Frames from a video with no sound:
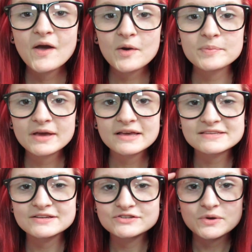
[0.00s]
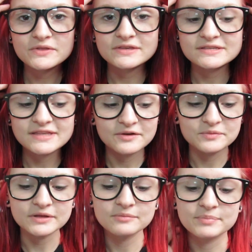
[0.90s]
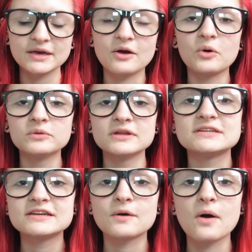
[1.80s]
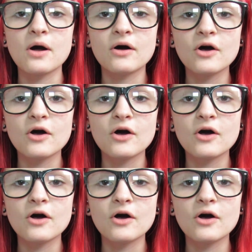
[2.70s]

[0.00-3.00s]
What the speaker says: I hope you guys enjoyed this like really big old Nintendo haul.